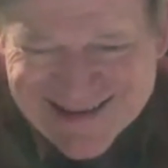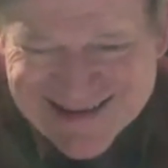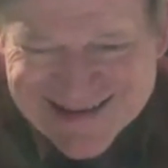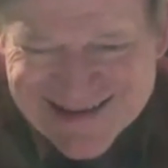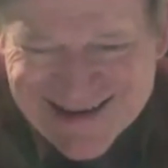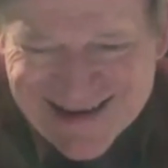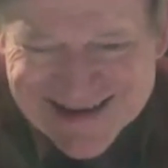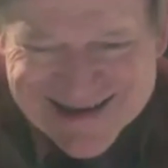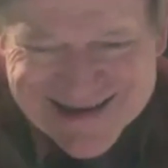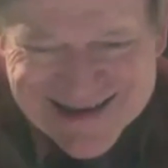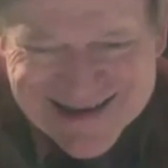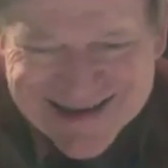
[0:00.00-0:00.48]

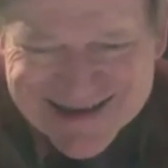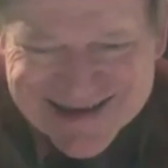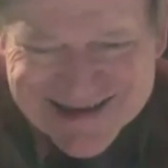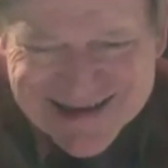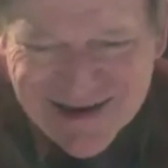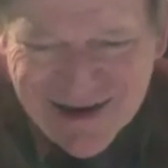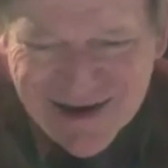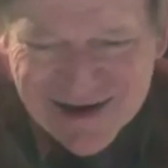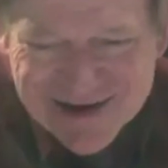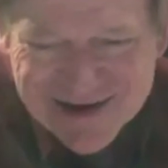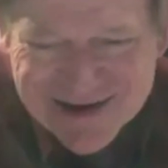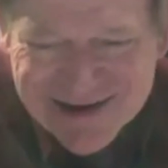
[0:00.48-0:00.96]
That's just
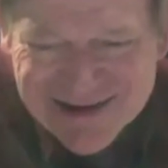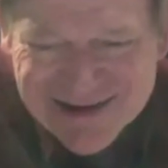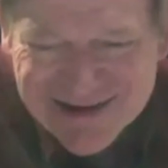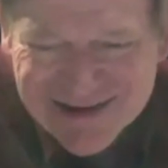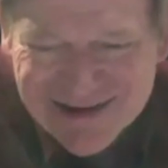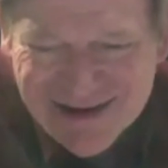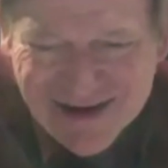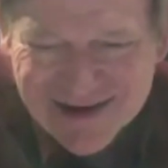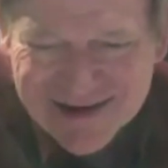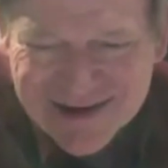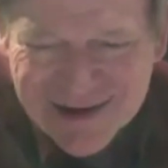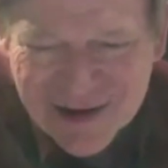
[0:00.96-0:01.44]

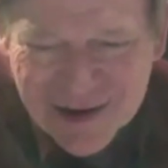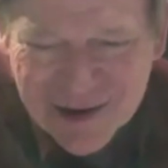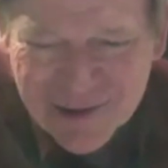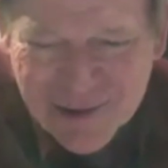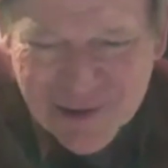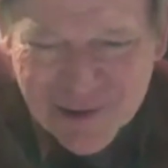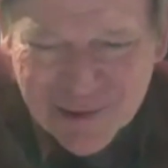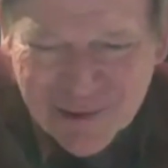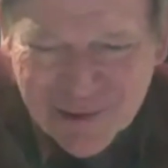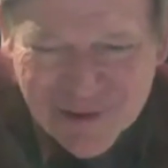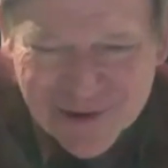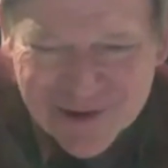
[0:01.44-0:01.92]
not going to
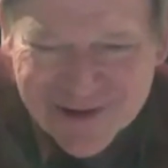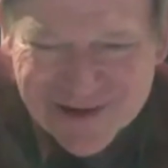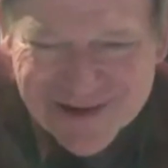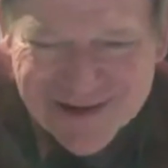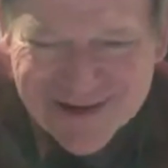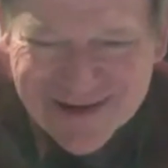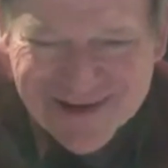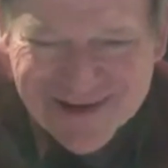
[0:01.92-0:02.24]
be working.